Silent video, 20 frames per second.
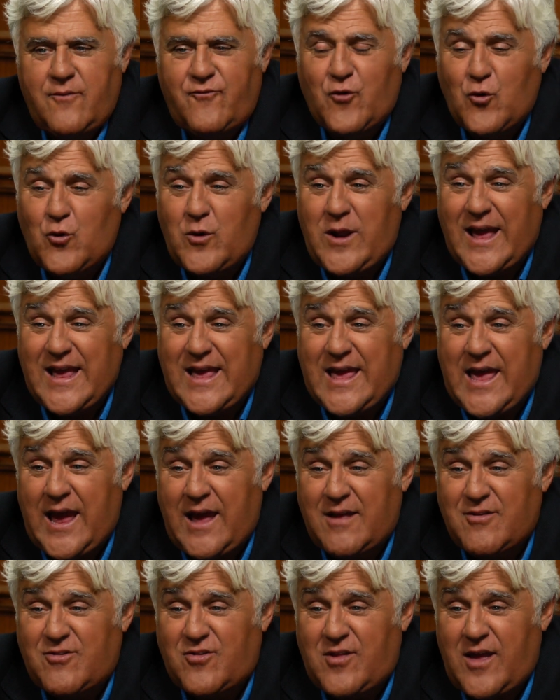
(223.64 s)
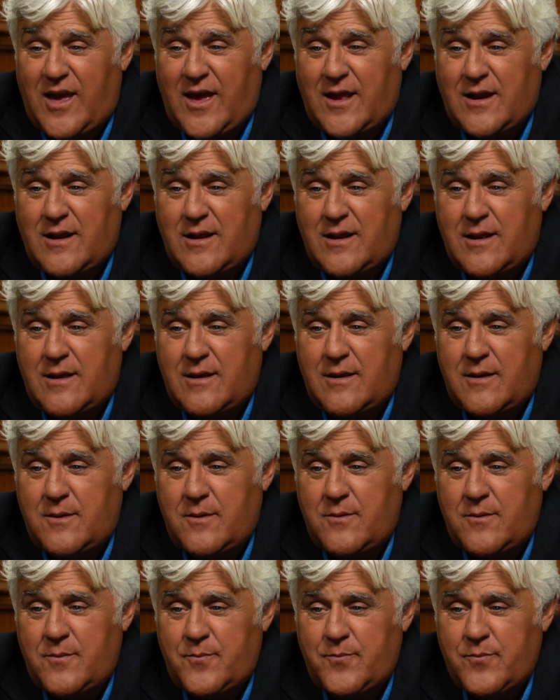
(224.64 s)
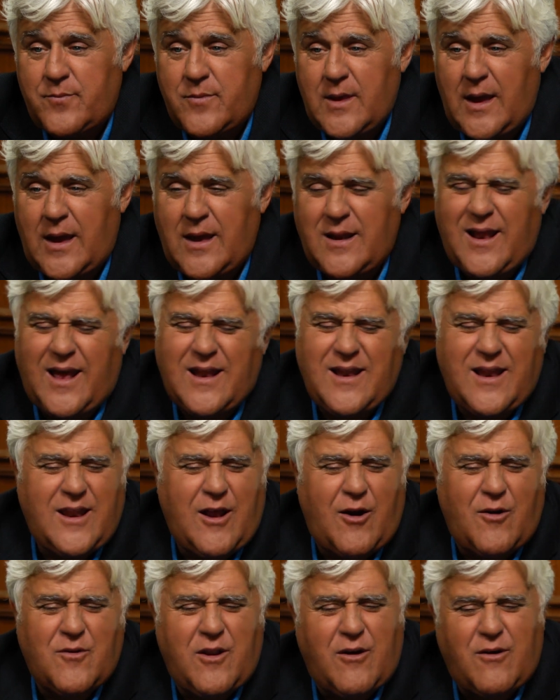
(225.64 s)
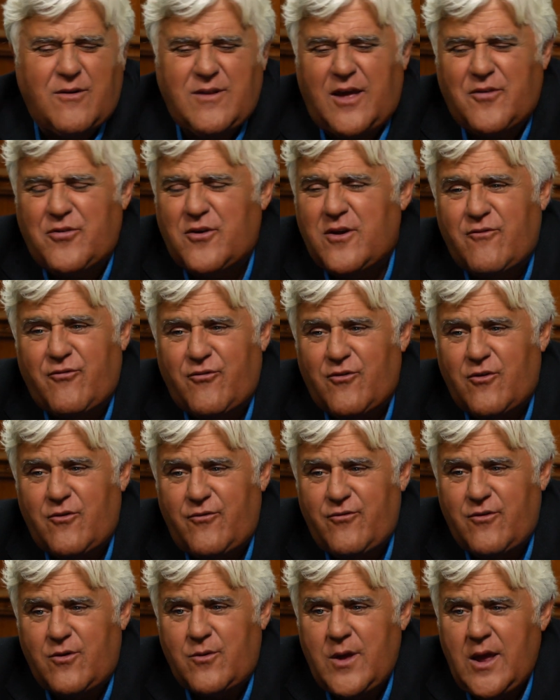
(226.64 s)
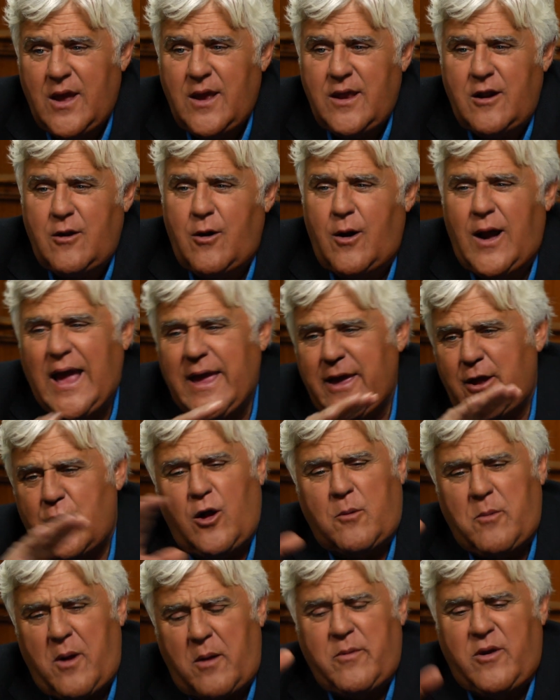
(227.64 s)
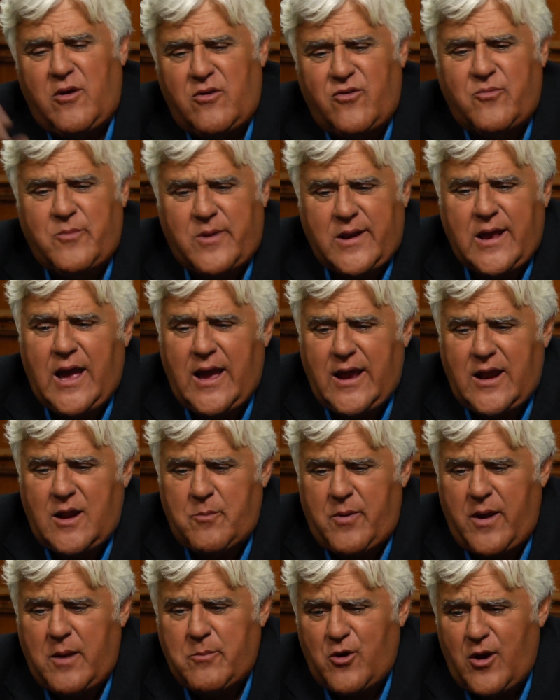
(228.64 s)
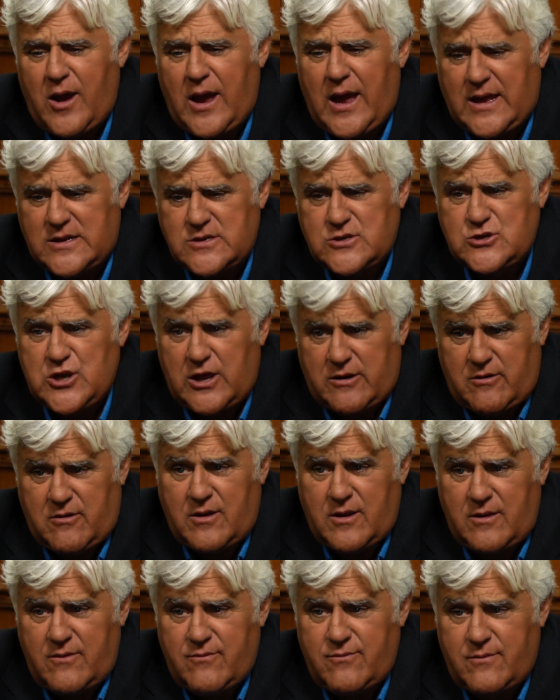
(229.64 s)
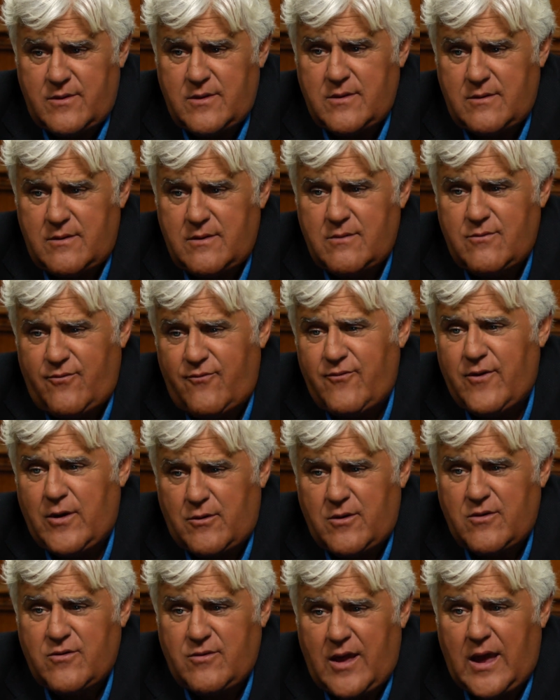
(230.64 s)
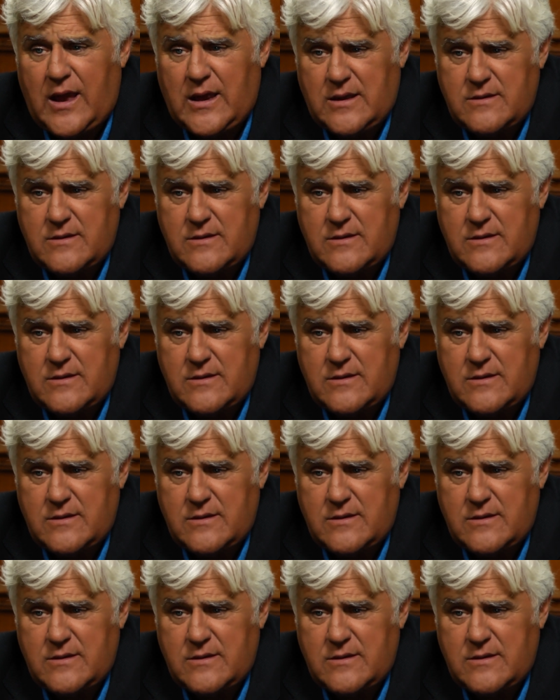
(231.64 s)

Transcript: Food I can't stand. Yeah, you don't like high end stuff. I, I, right? No, no, nothing frou frou. You know, I get all my meals from a guy in a paper hat. Generally, uh, it's fair to say.